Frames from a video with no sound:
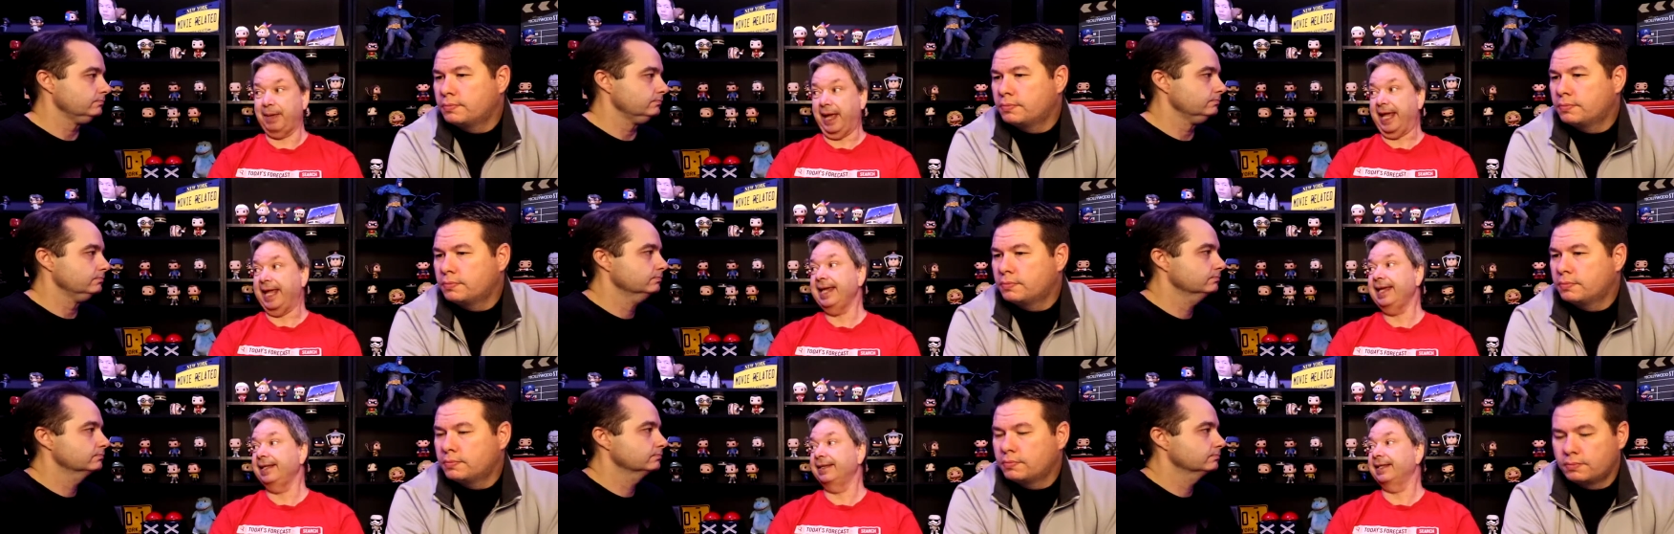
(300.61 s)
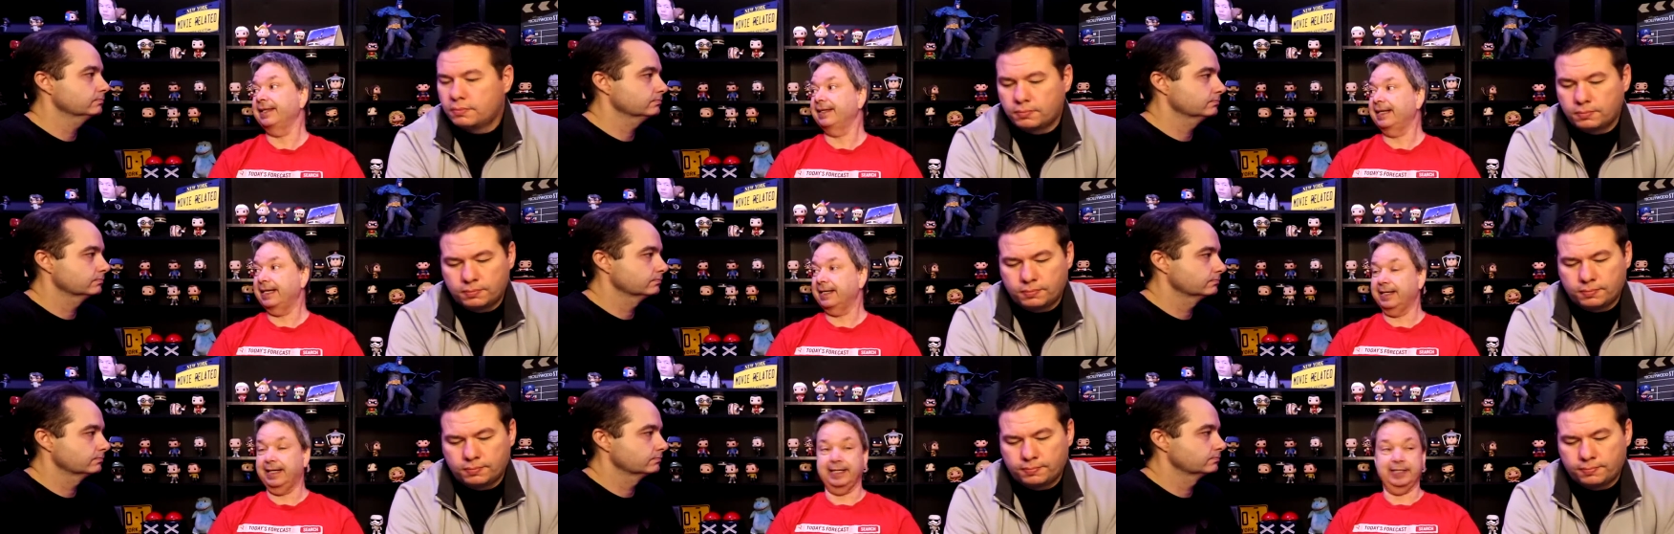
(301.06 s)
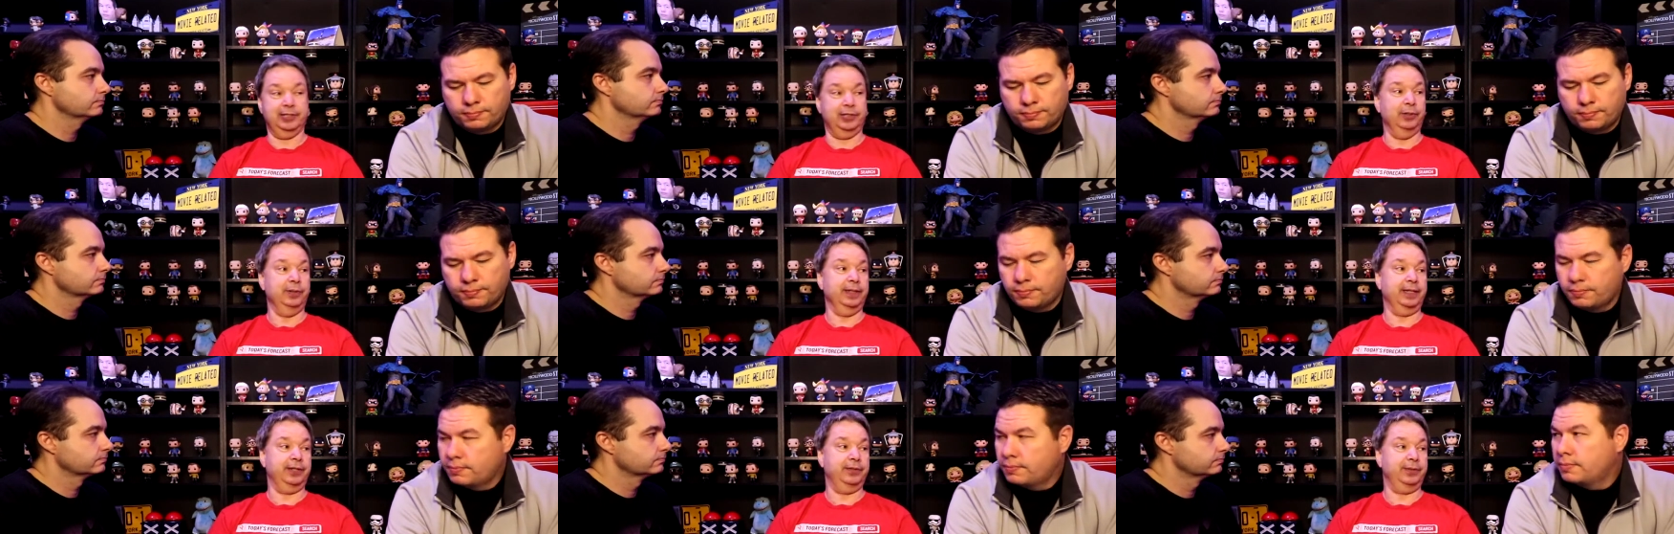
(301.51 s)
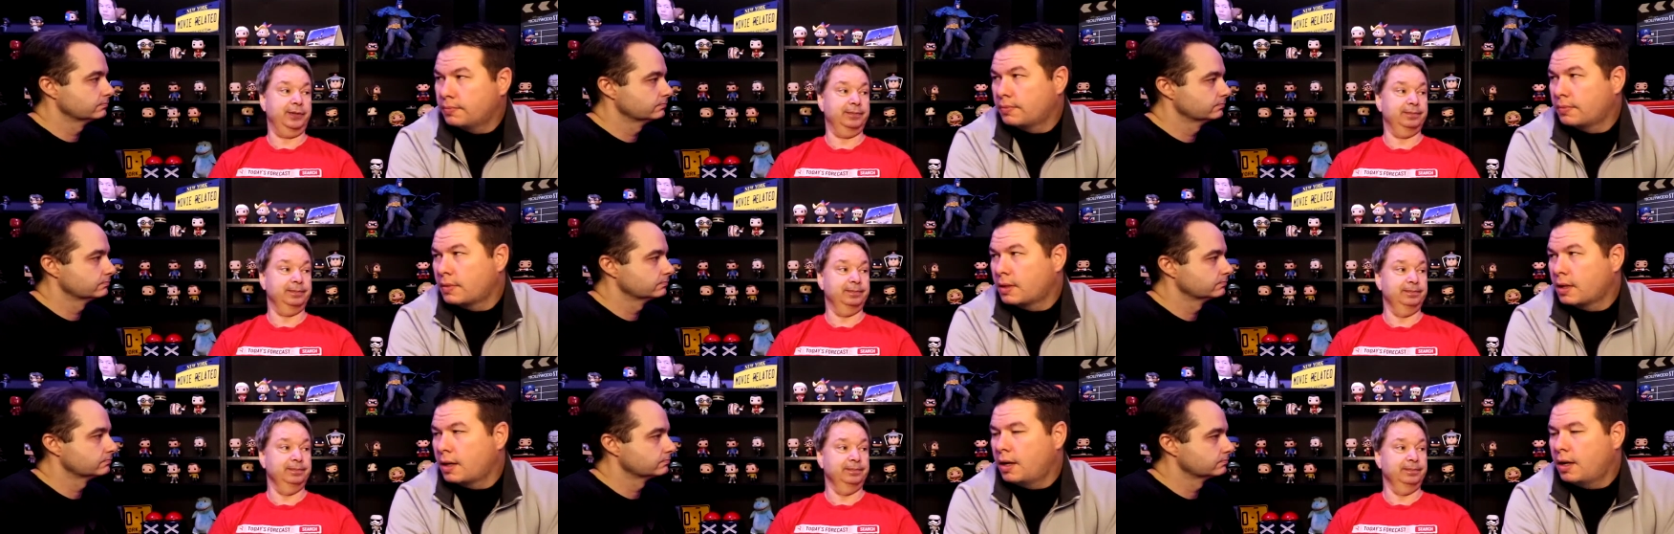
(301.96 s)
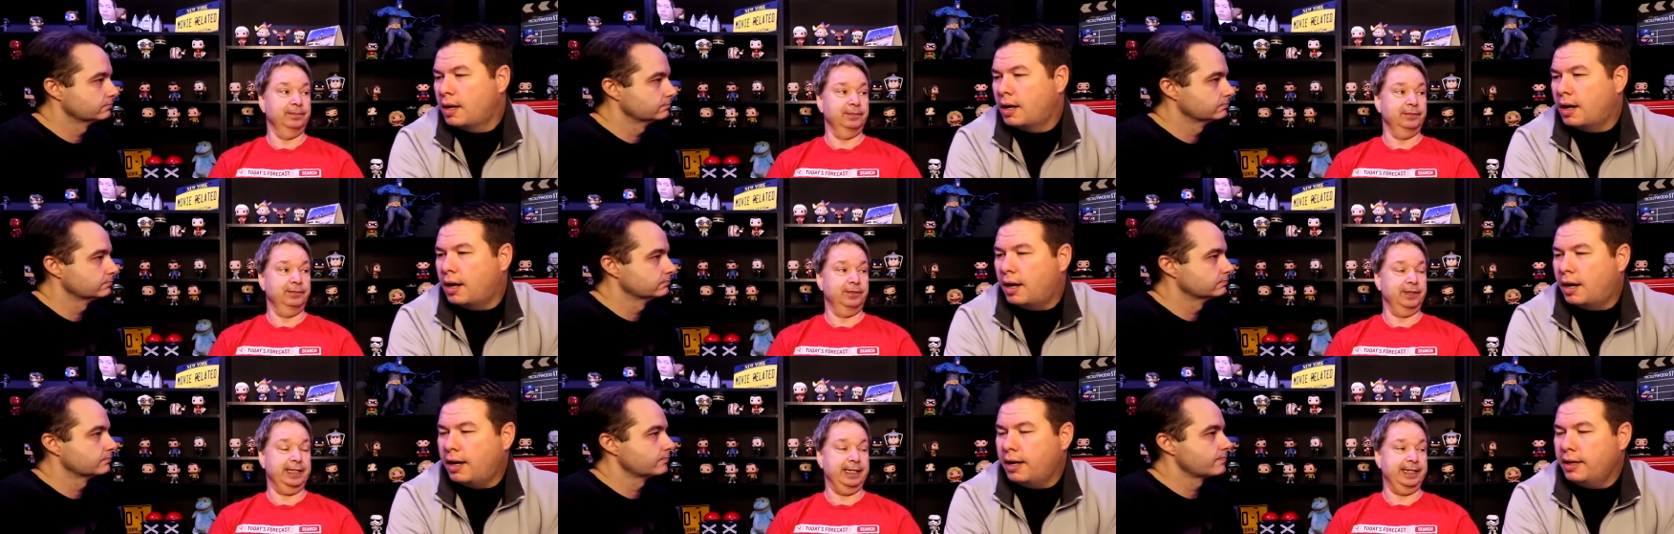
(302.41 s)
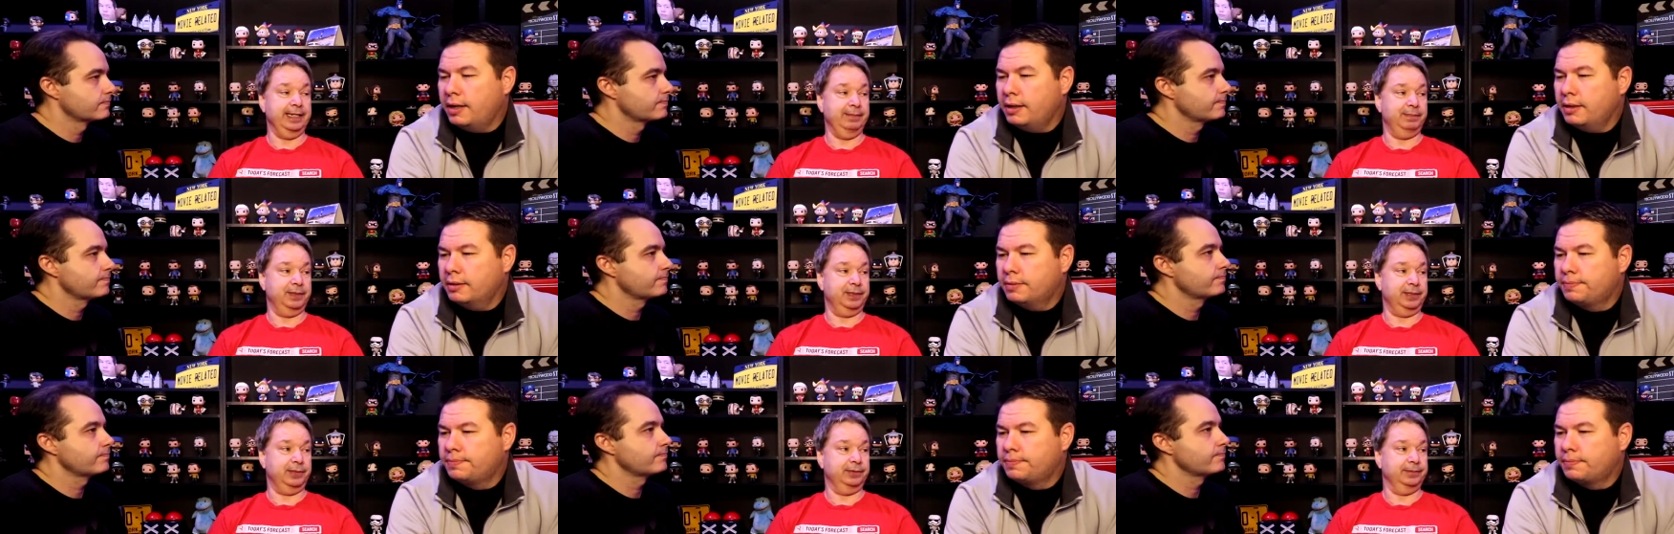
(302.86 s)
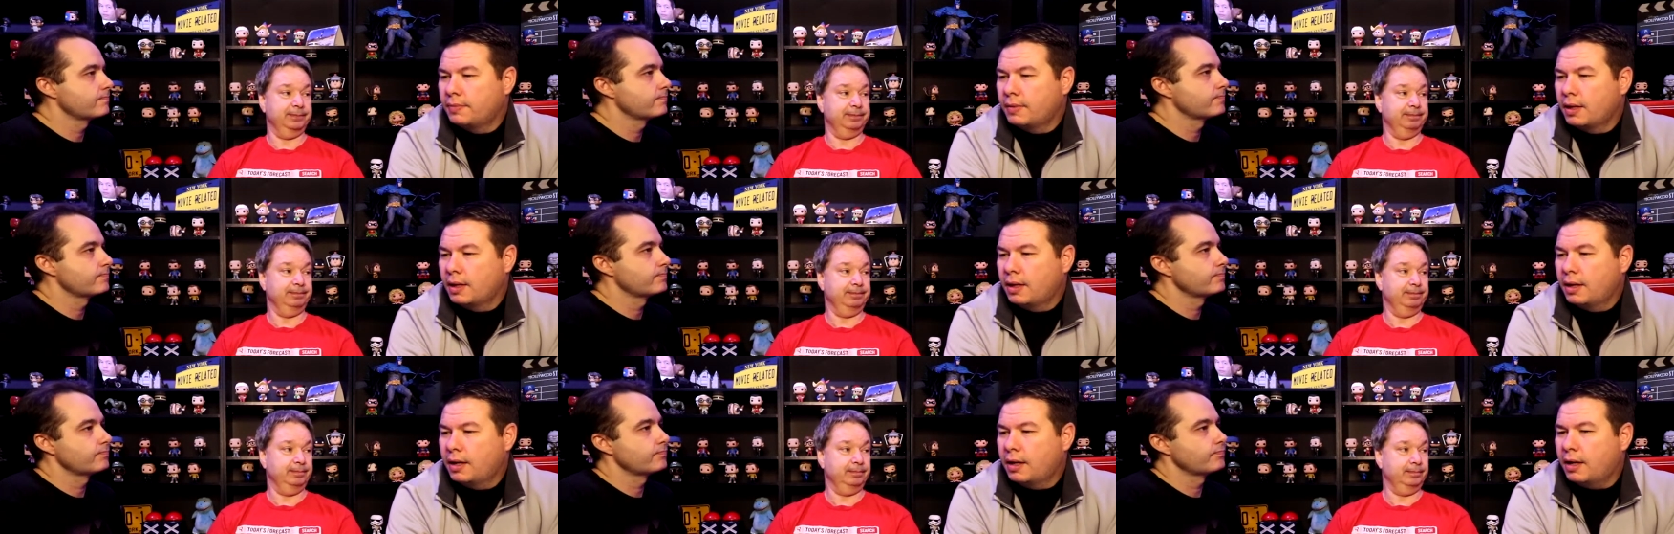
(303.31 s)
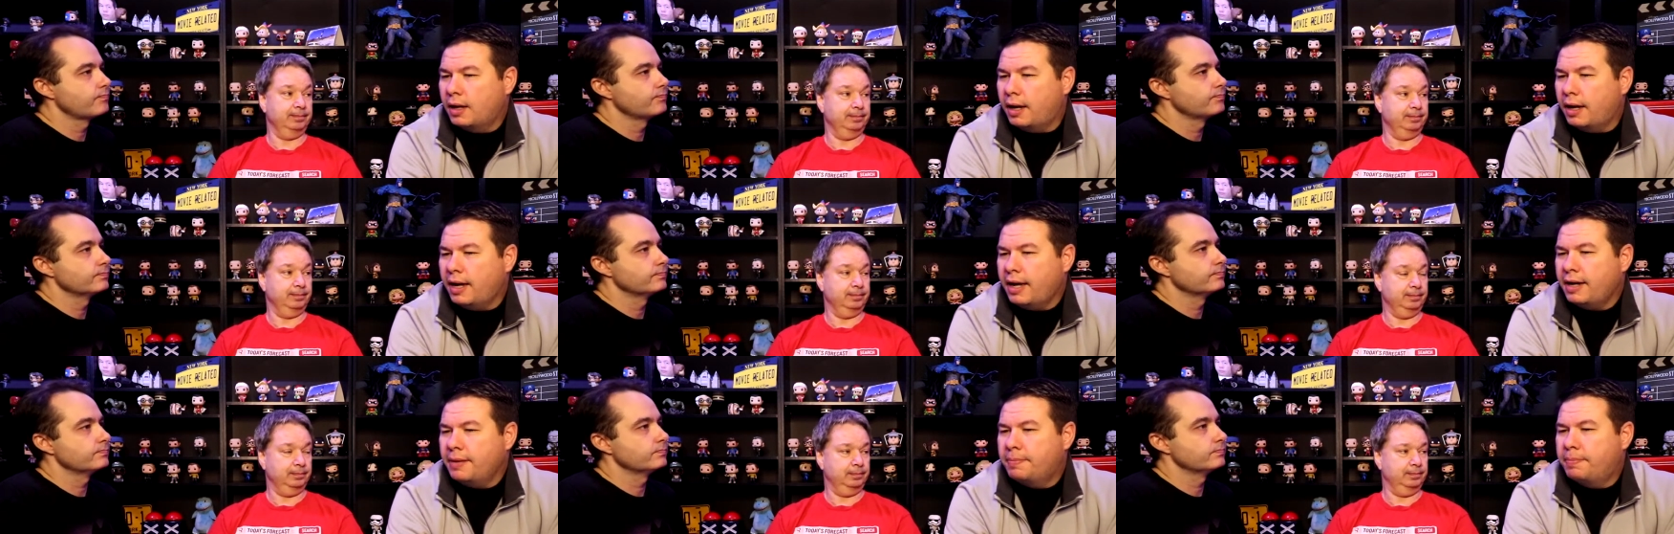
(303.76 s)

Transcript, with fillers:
Speaker 1: pain that that guy's going through. I, that episode. I had a